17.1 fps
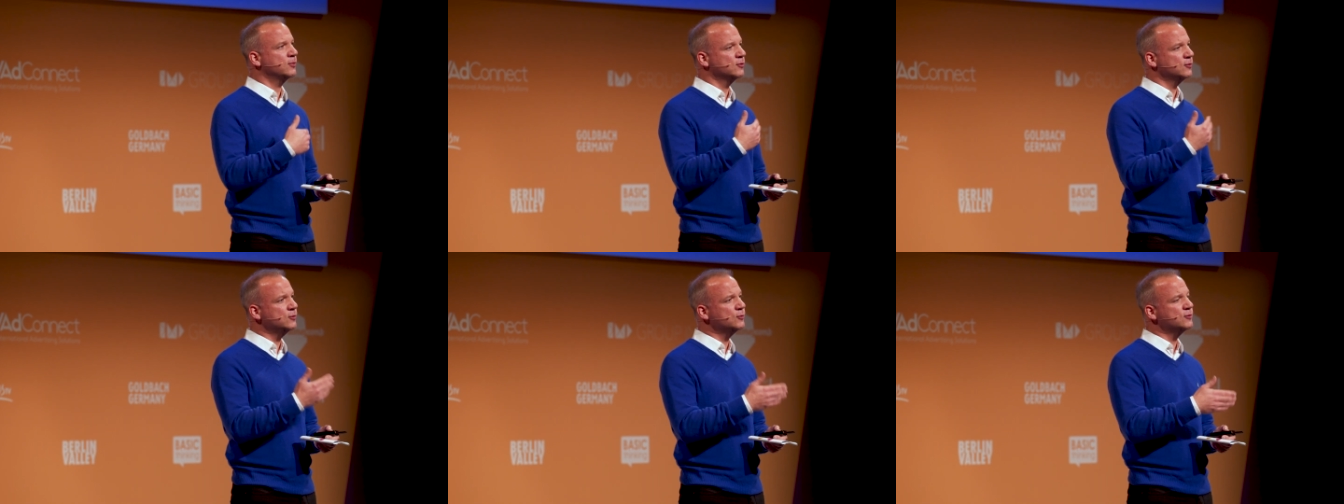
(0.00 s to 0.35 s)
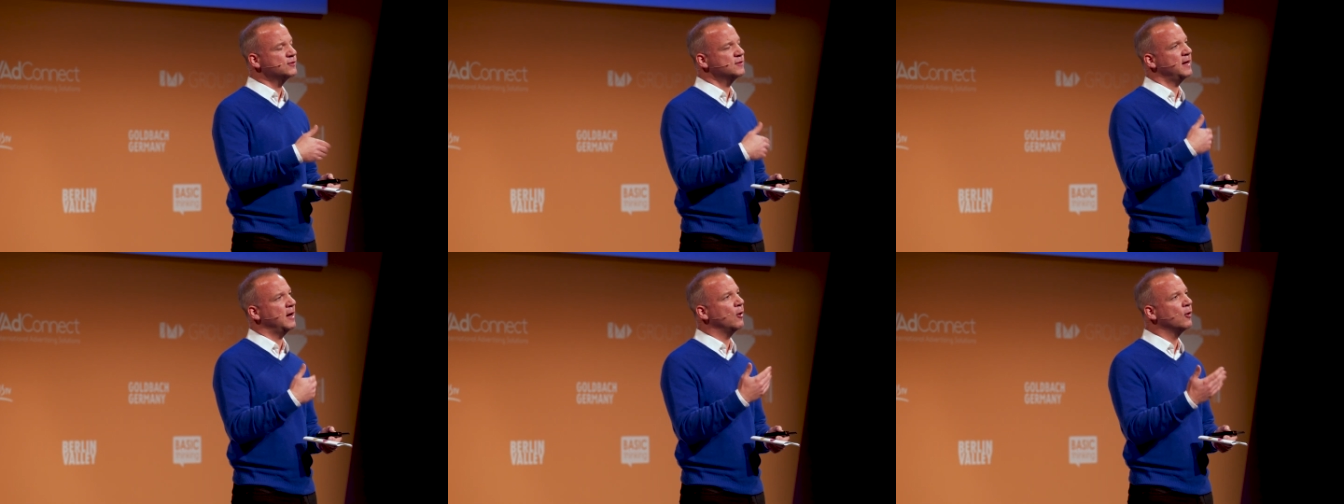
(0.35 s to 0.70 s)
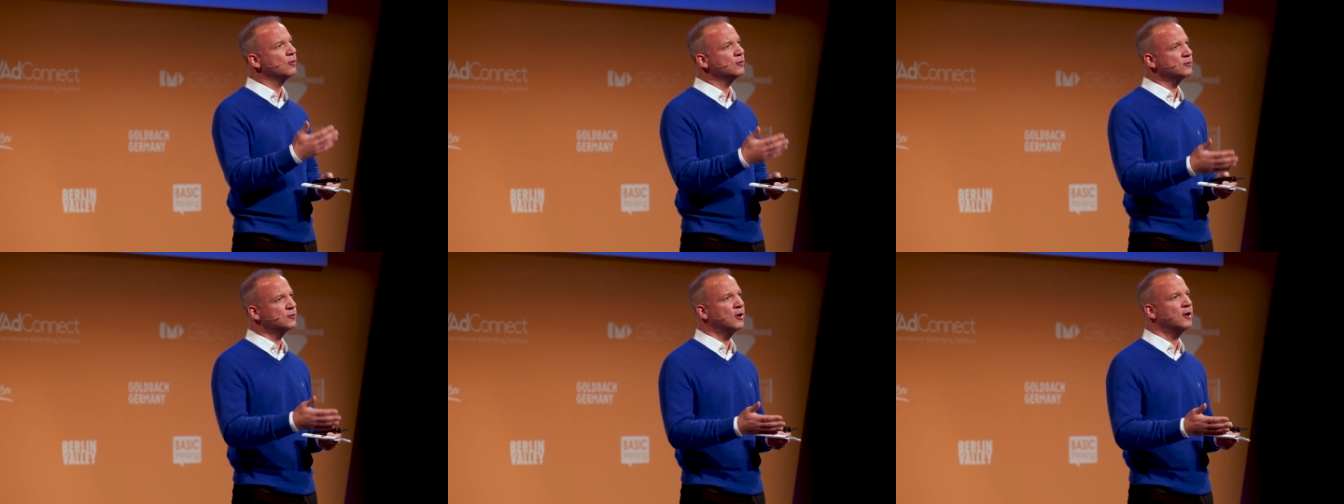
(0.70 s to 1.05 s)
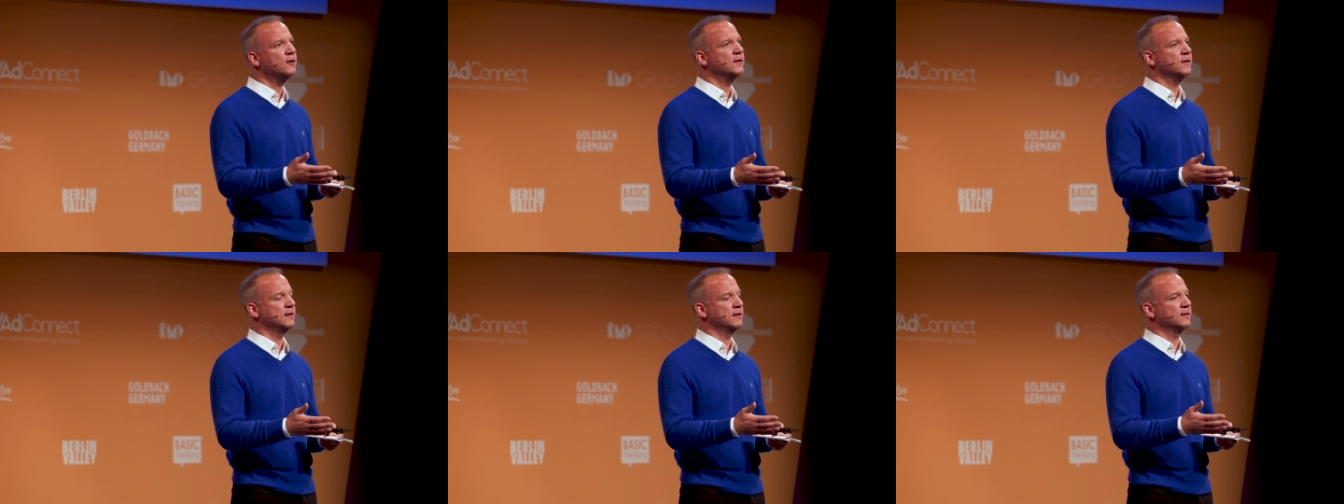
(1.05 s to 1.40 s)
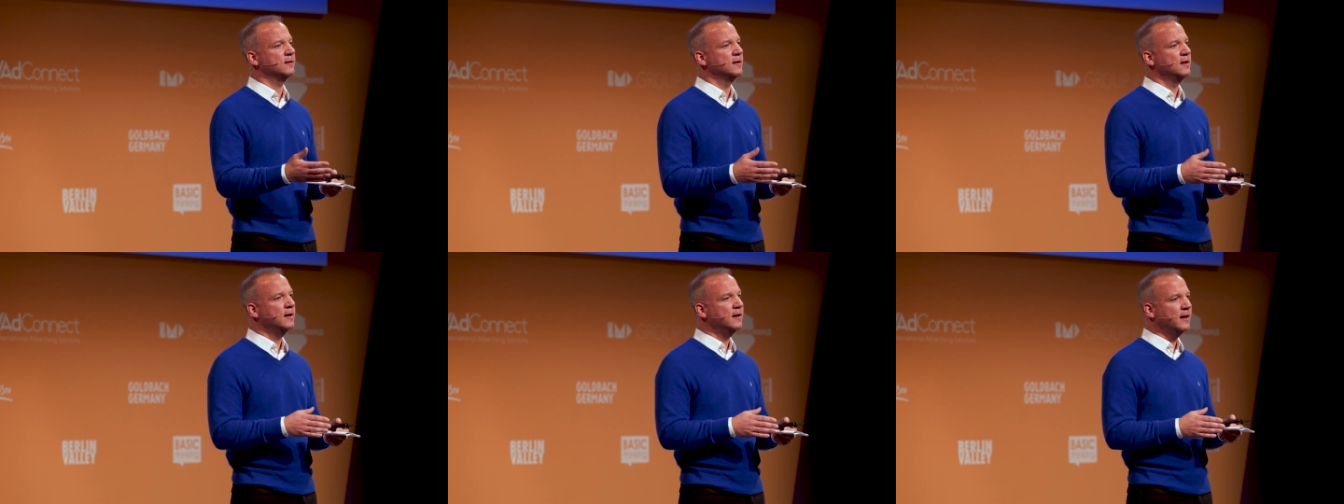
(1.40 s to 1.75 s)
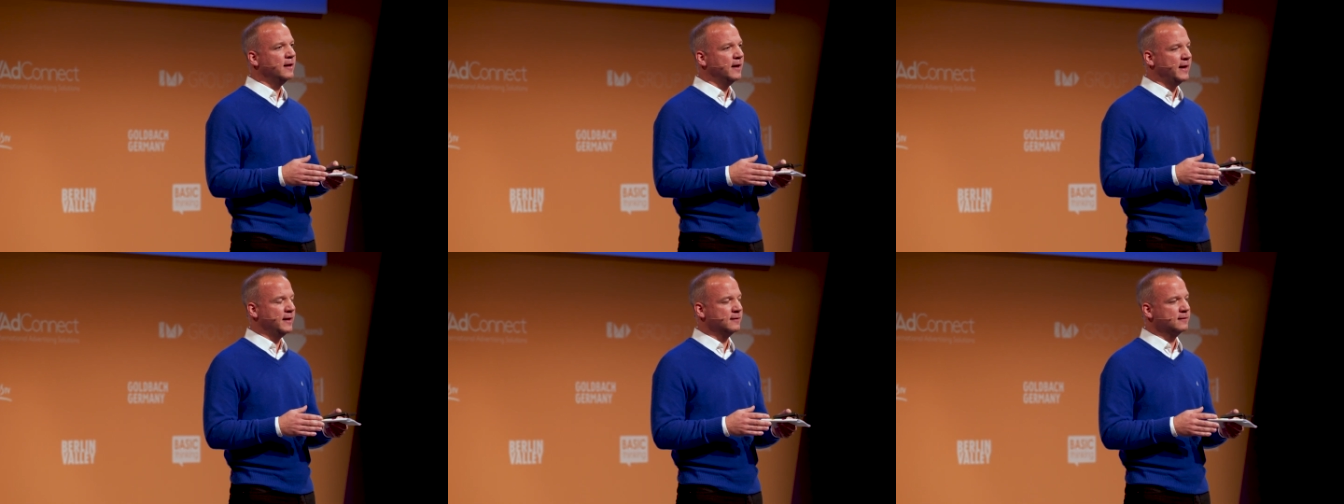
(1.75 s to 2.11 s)
produce their own content.
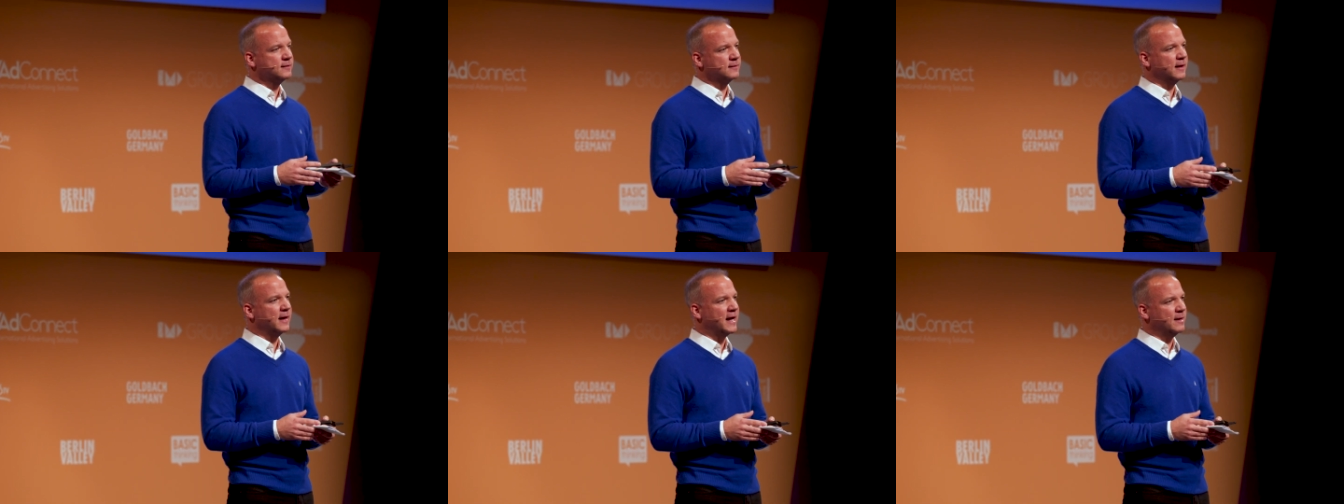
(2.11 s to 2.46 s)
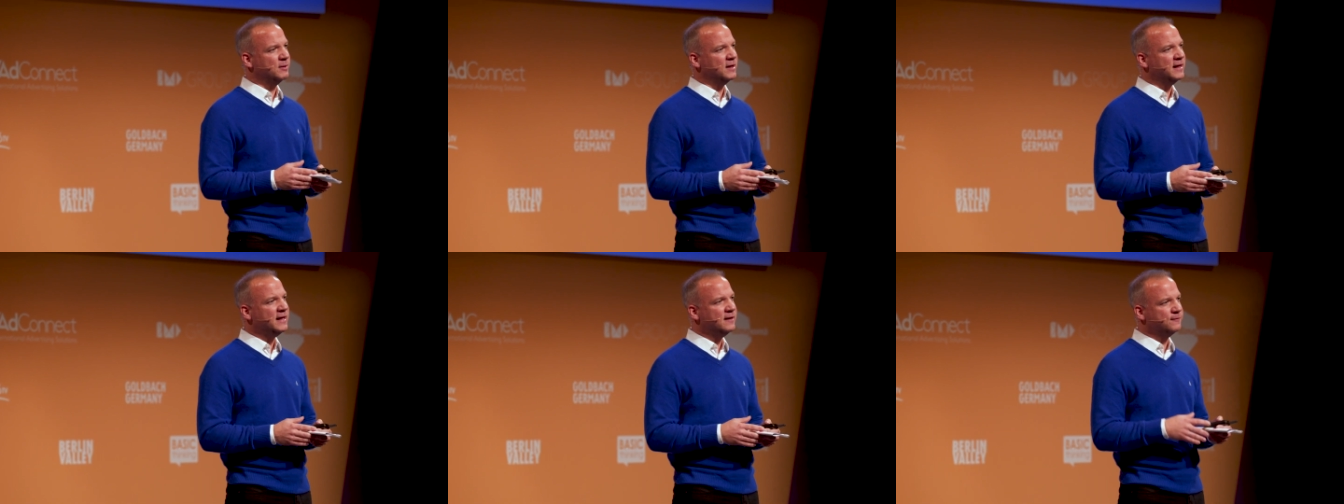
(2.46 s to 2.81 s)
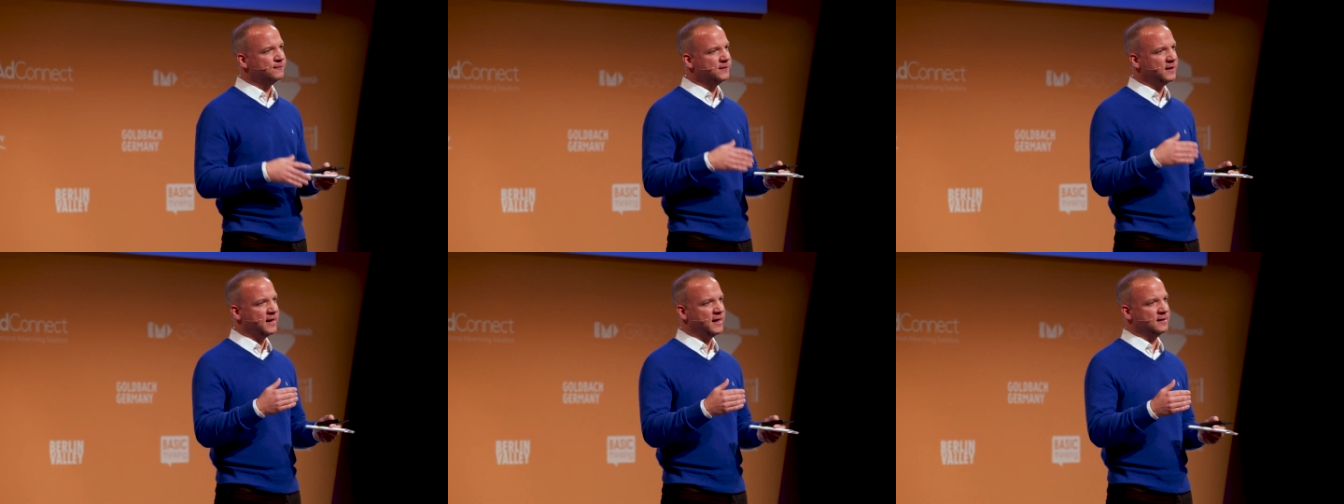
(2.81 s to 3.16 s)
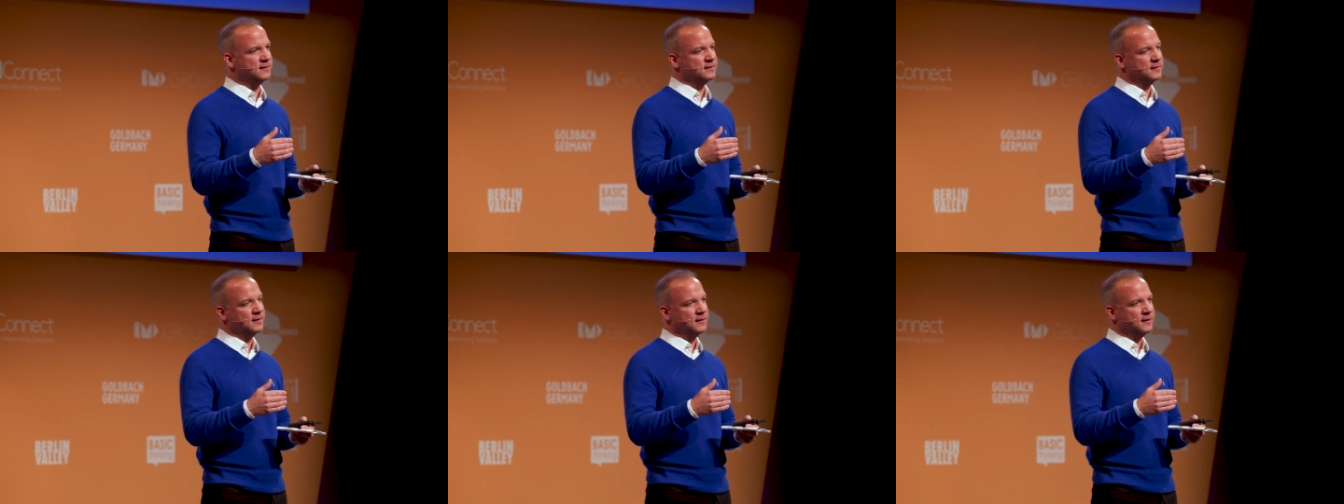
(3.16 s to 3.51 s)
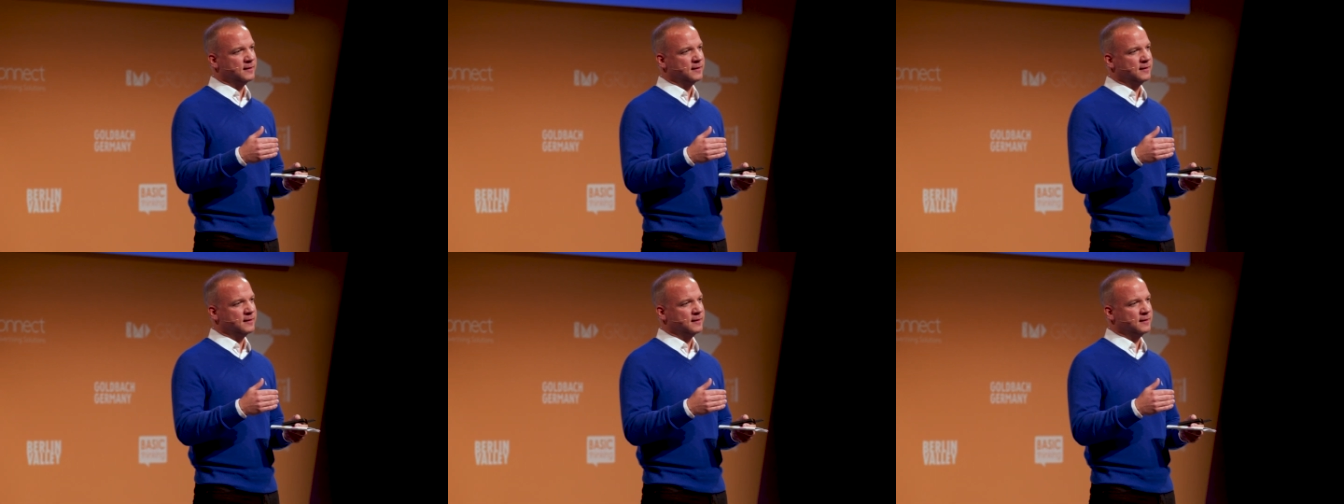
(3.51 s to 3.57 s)
And I believe that